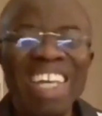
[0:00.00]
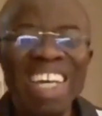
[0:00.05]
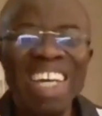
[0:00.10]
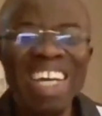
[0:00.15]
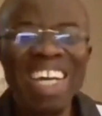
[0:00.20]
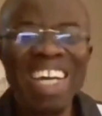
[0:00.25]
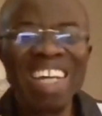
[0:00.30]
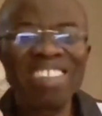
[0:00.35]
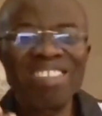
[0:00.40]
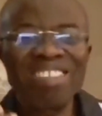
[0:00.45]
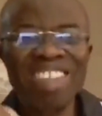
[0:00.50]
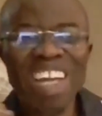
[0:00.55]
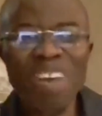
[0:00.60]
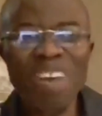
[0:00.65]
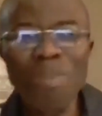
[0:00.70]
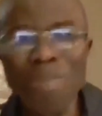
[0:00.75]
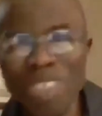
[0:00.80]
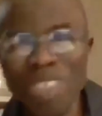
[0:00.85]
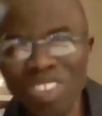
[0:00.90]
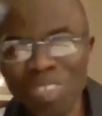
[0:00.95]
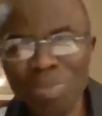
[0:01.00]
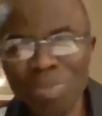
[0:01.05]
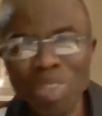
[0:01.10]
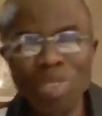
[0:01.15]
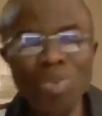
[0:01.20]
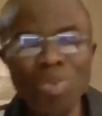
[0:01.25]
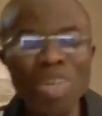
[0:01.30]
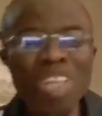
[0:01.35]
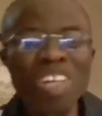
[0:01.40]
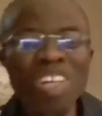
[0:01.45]
uh, sandwiched
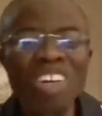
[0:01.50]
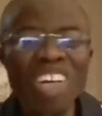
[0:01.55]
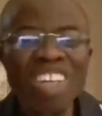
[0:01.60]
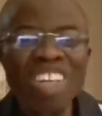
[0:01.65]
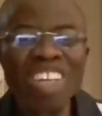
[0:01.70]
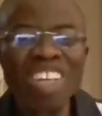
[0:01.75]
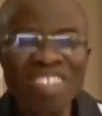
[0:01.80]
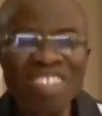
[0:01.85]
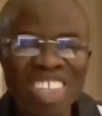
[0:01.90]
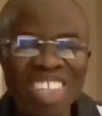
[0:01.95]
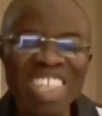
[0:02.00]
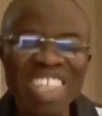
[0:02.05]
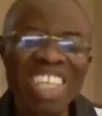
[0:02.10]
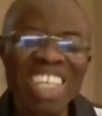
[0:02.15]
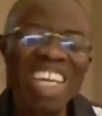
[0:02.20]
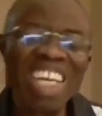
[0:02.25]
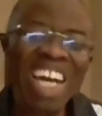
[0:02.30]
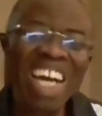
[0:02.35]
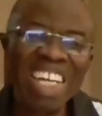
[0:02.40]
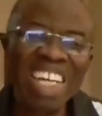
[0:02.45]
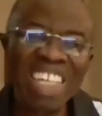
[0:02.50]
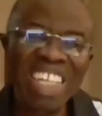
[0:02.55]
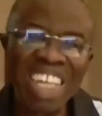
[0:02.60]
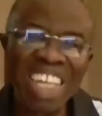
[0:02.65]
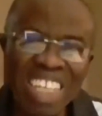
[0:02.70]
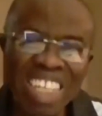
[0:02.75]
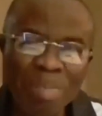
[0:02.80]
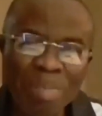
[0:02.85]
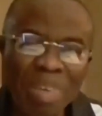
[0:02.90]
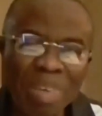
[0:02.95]
between Red Sea and
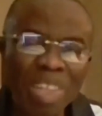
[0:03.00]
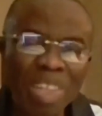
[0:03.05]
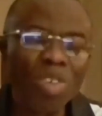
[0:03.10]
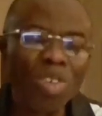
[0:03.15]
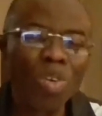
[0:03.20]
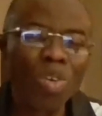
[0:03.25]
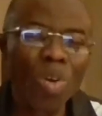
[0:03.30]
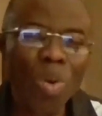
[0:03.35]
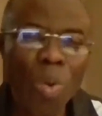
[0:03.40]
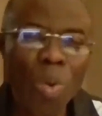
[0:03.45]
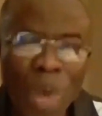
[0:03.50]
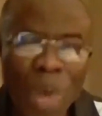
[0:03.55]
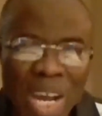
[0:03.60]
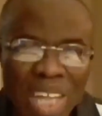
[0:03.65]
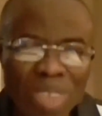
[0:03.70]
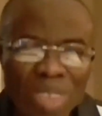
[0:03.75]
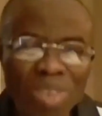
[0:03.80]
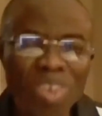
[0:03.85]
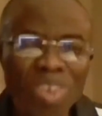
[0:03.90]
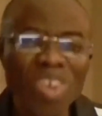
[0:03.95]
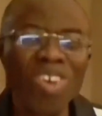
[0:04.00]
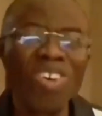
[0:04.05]
the enemy, nowhere to